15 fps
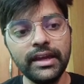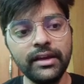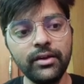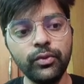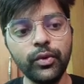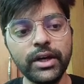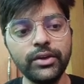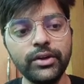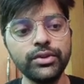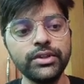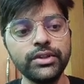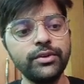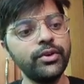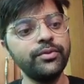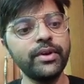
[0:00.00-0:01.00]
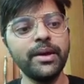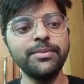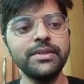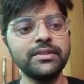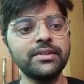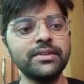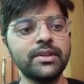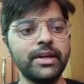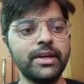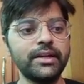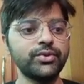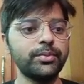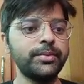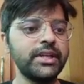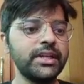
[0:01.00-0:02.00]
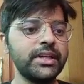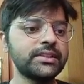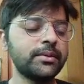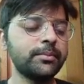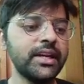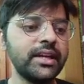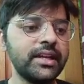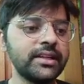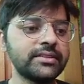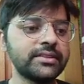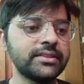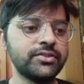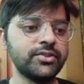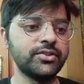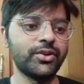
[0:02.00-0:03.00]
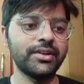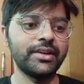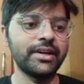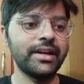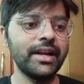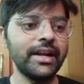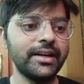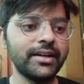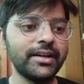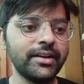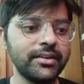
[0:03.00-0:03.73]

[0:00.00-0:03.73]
1, 2, 3, 4, 5, 6, 7, 8. So biggest number Lx has got, right?